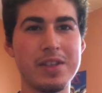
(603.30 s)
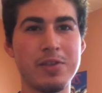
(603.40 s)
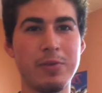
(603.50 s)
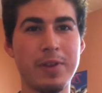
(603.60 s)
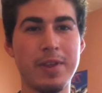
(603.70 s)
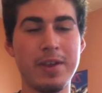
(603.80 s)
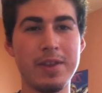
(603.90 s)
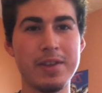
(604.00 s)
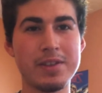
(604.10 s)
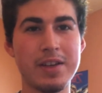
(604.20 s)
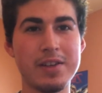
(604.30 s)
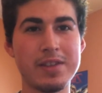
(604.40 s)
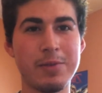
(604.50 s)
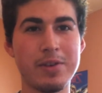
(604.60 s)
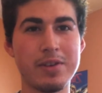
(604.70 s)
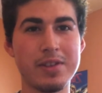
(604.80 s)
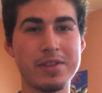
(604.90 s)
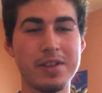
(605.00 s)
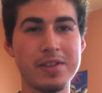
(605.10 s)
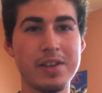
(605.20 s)
with this case that we're
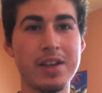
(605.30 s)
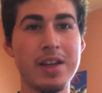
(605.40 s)
discussing